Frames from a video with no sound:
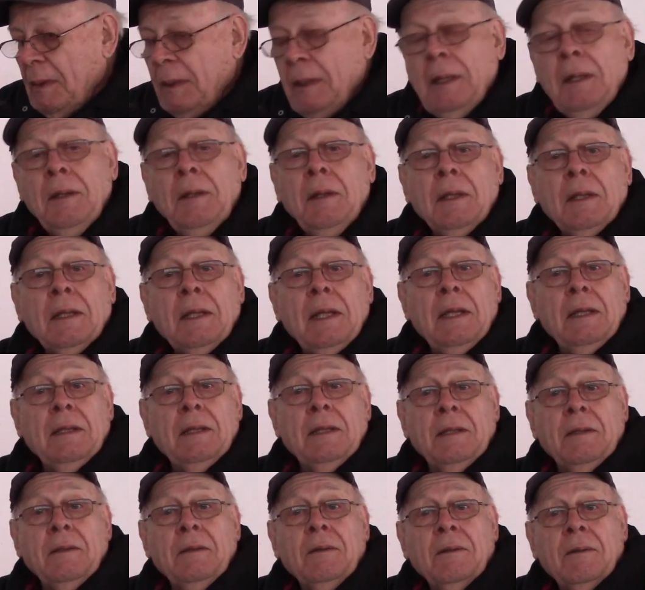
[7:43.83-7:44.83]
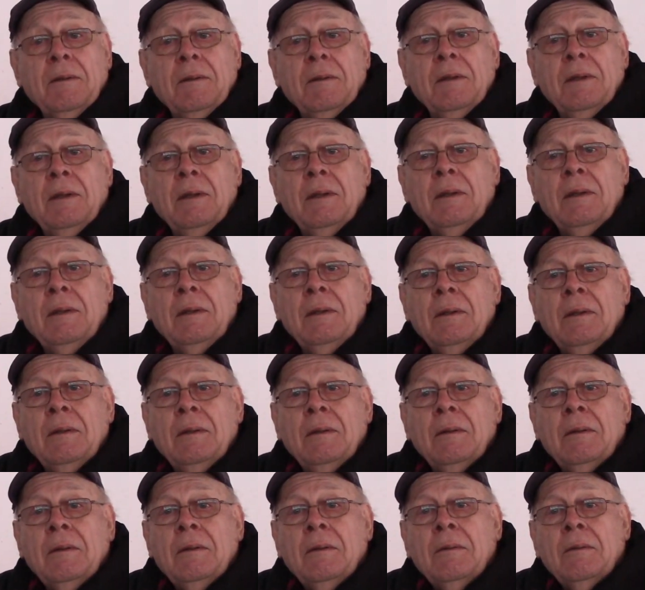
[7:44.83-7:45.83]
indicating
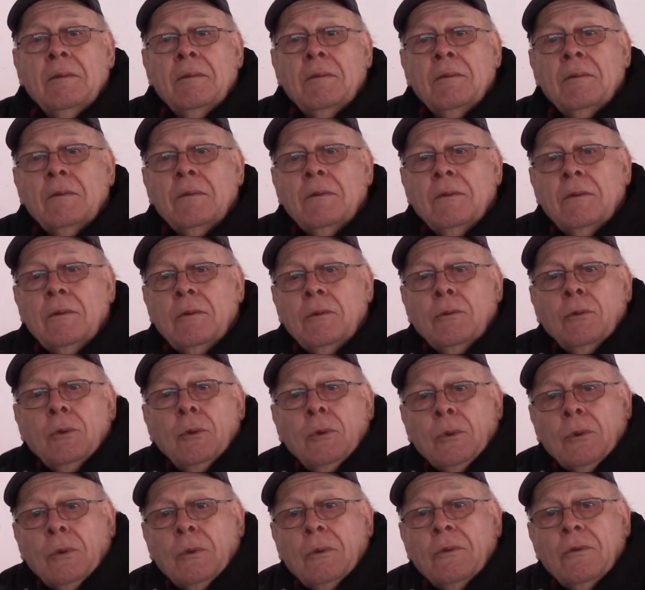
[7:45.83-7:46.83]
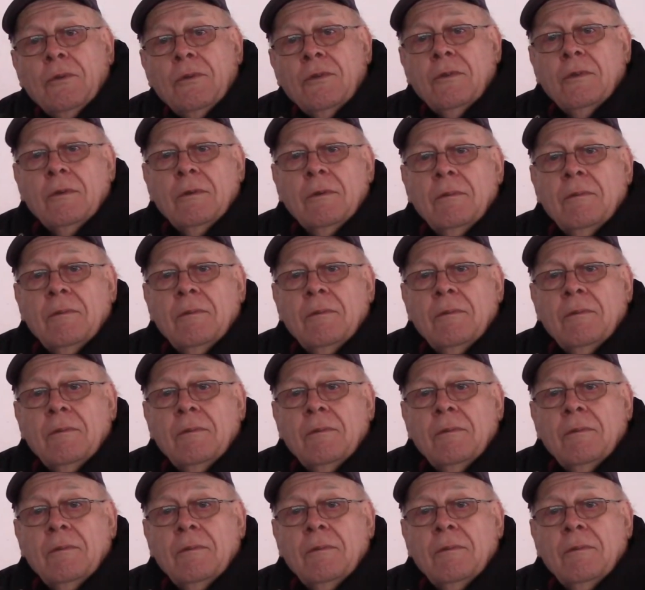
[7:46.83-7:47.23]
the rules